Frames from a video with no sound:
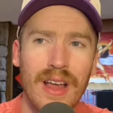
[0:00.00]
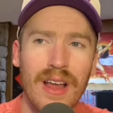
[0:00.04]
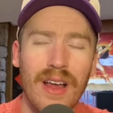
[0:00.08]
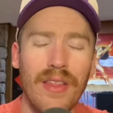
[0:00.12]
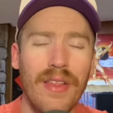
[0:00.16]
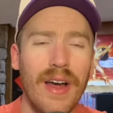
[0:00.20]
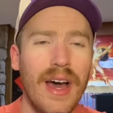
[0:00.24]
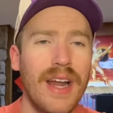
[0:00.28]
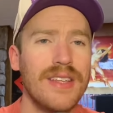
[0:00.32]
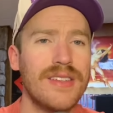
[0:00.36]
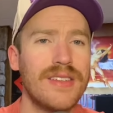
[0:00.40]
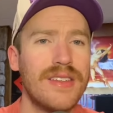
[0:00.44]

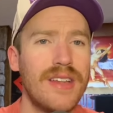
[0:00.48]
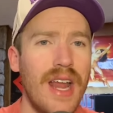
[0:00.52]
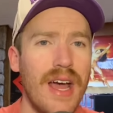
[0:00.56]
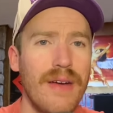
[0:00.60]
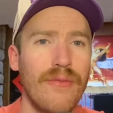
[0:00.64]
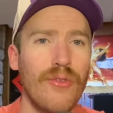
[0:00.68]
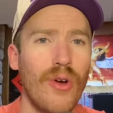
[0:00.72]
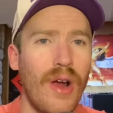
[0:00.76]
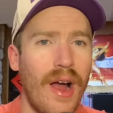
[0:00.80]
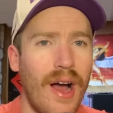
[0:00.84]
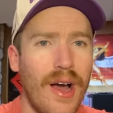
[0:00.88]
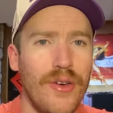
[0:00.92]
That is
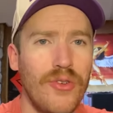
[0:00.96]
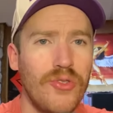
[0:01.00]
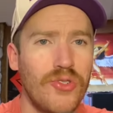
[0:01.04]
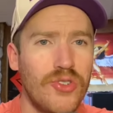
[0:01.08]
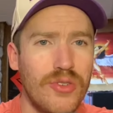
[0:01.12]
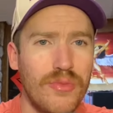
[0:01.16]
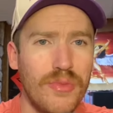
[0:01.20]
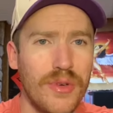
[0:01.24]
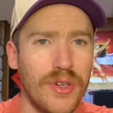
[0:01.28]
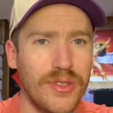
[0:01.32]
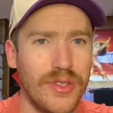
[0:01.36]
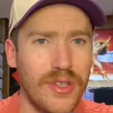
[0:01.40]
never how you
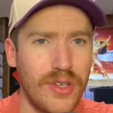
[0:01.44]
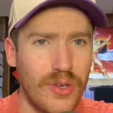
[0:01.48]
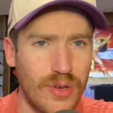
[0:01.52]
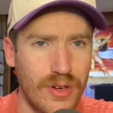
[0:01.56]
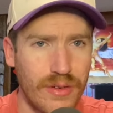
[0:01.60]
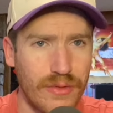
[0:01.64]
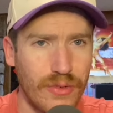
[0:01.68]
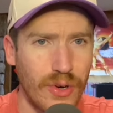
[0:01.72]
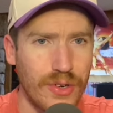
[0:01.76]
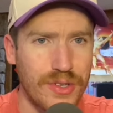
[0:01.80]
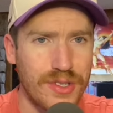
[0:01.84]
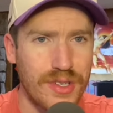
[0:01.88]
should build a
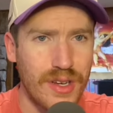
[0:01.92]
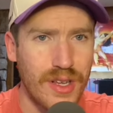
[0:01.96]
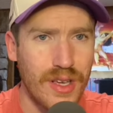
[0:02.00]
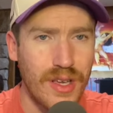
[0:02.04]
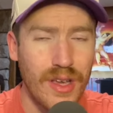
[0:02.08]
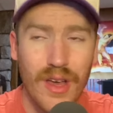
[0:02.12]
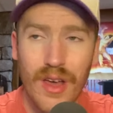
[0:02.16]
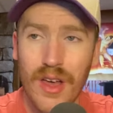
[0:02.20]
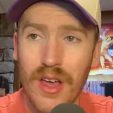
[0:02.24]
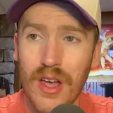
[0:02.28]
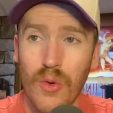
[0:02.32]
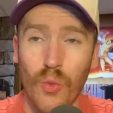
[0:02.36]
university,
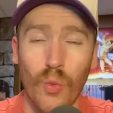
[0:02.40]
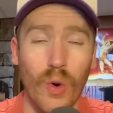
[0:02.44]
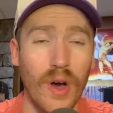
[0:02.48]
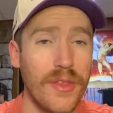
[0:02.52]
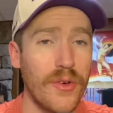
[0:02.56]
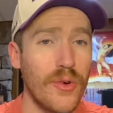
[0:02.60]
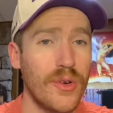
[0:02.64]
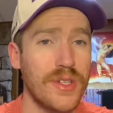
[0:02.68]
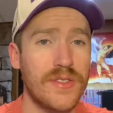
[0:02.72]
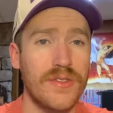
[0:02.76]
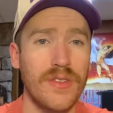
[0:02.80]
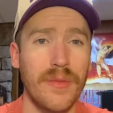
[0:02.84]

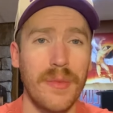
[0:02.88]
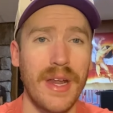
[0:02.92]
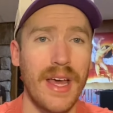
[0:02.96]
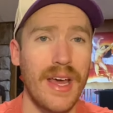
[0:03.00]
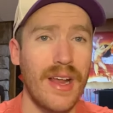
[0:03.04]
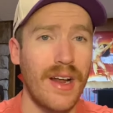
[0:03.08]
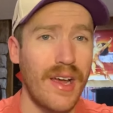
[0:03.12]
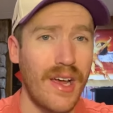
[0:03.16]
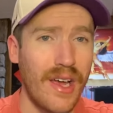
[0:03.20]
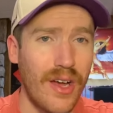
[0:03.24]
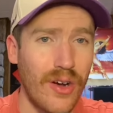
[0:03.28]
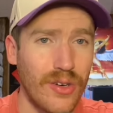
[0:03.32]
whether it's from an
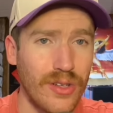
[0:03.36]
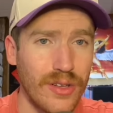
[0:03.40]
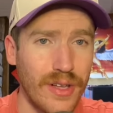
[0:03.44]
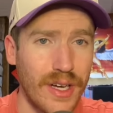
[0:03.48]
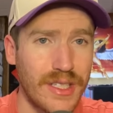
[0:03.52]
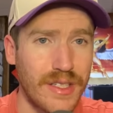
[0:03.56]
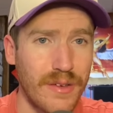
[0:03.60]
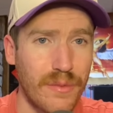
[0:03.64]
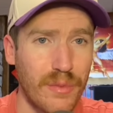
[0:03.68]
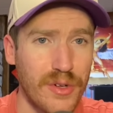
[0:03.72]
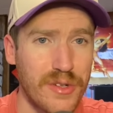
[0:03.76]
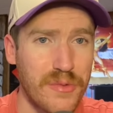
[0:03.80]
NIL
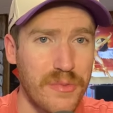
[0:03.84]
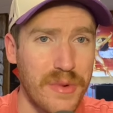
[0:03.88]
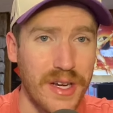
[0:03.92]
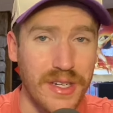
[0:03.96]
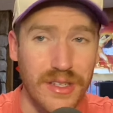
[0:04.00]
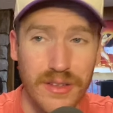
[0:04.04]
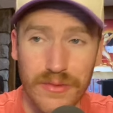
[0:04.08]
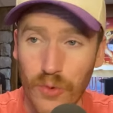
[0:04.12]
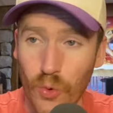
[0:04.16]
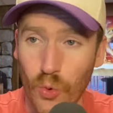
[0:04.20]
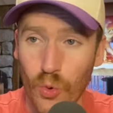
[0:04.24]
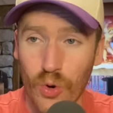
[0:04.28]
collective
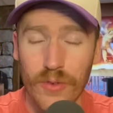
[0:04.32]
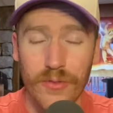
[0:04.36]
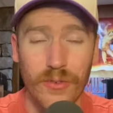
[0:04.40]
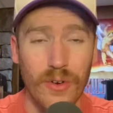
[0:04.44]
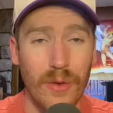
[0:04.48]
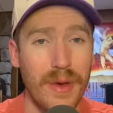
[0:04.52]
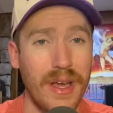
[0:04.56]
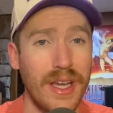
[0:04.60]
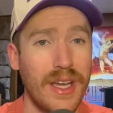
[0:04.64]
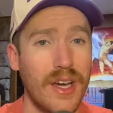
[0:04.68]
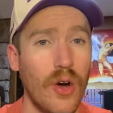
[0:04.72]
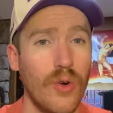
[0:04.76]
perspective or
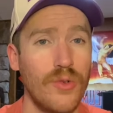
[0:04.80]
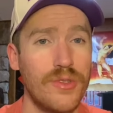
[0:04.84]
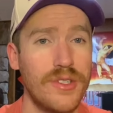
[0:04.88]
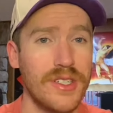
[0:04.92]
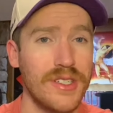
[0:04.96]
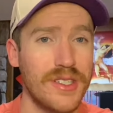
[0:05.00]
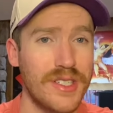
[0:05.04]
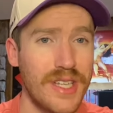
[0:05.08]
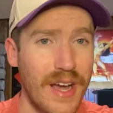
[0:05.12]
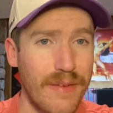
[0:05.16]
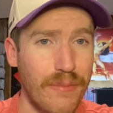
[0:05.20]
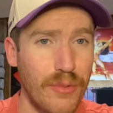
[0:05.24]
from a coaching
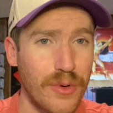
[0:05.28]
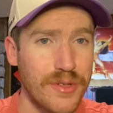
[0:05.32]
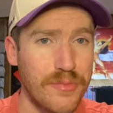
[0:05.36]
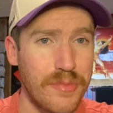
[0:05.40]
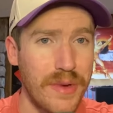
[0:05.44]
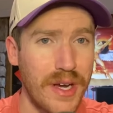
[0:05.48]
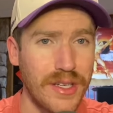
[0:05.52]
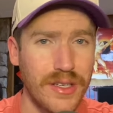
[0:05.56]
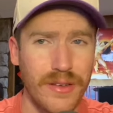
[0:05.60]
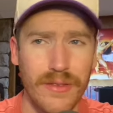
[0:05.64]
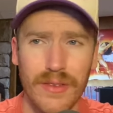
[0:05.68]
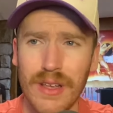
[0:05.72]
staff
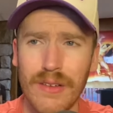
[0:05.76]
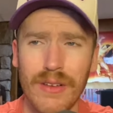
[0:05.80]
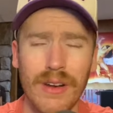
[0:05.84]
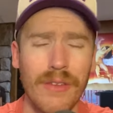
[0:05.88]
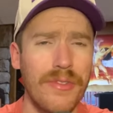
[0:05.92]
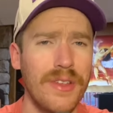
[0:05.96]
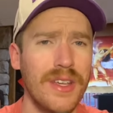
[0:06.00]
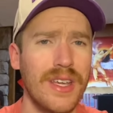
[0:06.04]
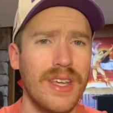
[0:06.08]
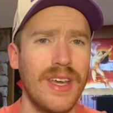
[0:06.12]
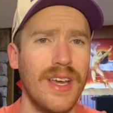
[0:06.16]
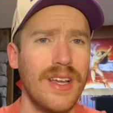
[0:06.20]
perspective. Even if
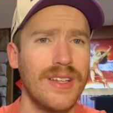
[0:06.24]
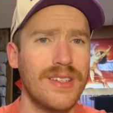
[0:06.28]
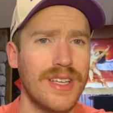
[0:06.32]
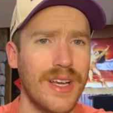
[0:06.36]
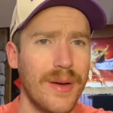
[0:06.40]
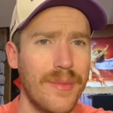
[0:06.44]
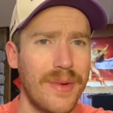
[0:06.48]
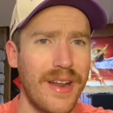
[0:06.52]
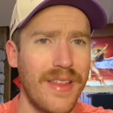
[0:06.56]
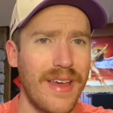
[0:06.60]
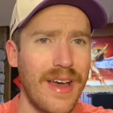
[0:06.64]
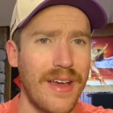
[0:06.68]
the kids
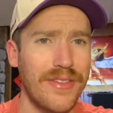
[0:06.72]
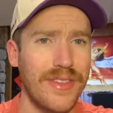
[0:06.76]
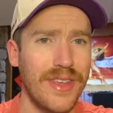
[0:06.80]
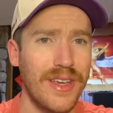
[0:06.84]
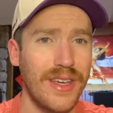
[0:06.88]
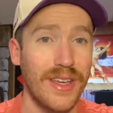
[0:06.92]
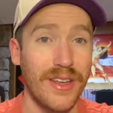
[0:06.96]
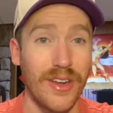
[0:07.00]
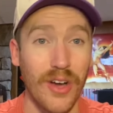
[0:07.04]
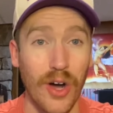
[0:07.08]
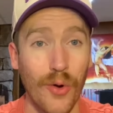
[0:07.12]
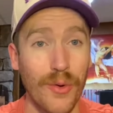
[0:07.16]
come into that
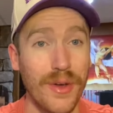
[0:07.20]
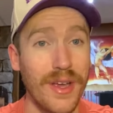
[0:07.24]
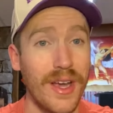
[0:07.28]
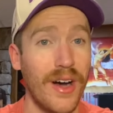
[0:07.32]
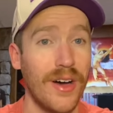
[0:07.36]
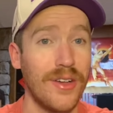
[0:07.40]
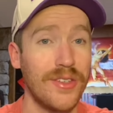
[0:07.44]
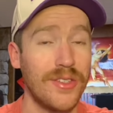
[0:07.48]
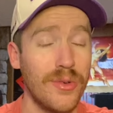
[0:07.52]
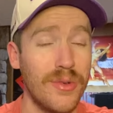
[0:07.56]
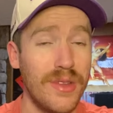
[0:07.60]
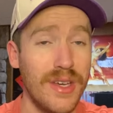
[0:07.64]
thinking, oh, yeah,
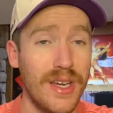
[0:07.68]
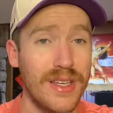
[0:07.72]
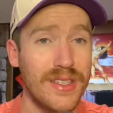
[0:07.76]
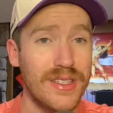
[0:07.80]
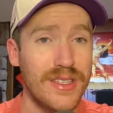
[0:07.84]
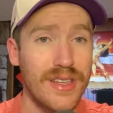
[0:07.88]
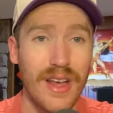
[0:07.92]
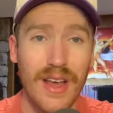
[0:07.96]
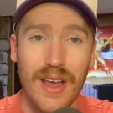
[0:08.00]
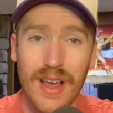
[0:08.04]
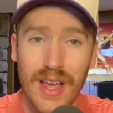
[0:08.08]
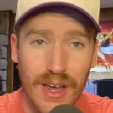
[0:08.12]
I'll do this.
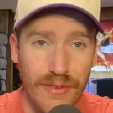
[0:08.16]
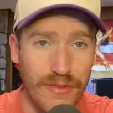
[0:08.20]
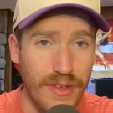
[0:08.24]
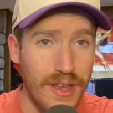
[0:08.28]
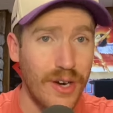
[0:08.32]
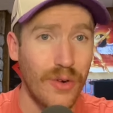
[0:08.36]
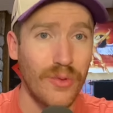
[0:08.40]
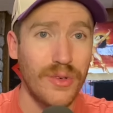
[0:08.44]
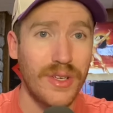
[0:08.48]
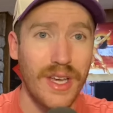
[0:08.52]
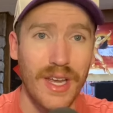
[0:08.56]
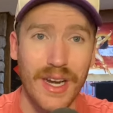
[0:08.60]
If they
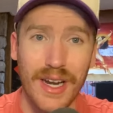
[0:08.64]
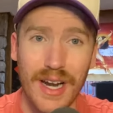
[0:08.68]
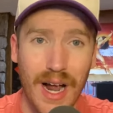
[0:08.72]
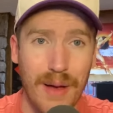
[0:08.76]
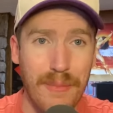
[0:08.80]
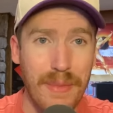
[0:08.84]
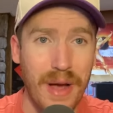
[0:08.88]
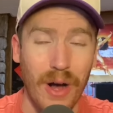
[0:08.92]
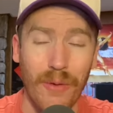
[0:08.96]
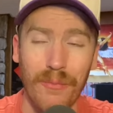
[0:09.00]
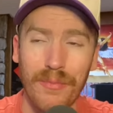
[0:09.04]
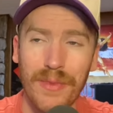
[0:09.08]
don't get it,
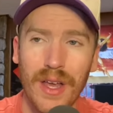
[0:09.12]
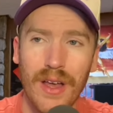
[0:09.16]
I'm out.